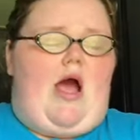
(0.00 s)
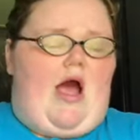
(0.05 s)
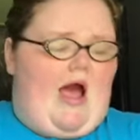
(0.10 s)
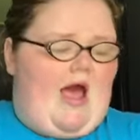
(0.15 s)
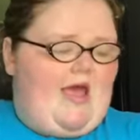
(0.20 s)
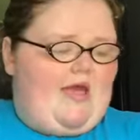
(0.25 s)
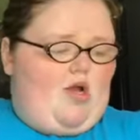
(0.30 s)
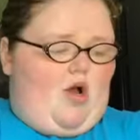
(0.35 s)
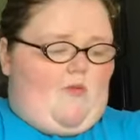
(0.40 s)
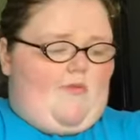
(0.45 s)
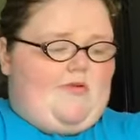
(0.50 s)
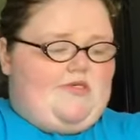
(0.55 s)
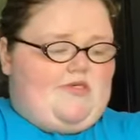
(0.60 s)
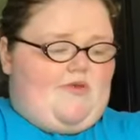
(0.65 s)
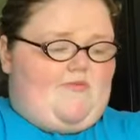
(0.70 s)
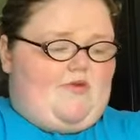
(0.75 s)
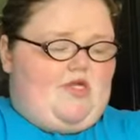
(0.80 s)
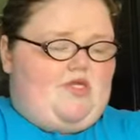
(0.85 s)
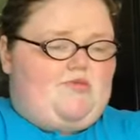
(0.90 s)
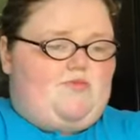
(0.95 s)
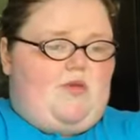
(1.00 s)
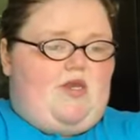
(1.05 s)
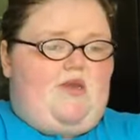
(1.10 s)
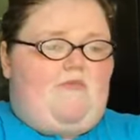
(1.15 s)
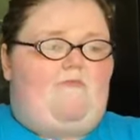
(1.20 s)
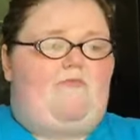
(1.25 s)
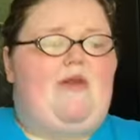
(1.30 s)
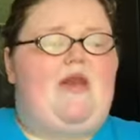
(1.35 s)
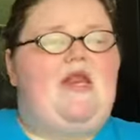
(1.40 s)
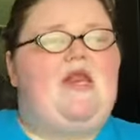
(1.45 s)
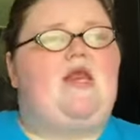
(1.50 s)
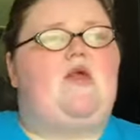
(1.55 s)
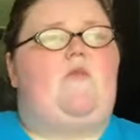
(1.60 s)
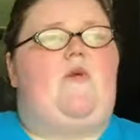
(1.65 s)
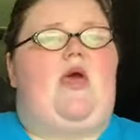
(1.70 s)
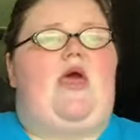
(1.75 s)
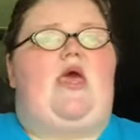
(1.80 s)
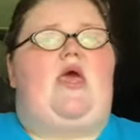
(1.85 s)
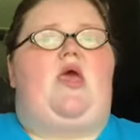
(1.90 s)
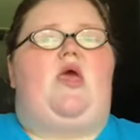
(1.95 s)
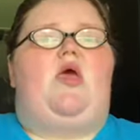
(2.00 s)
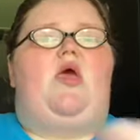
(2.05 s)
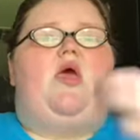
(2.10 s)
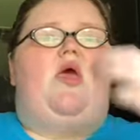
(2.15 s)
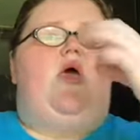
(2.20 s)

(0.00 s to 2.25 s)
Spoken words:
I call myself a lesbian. But anyway,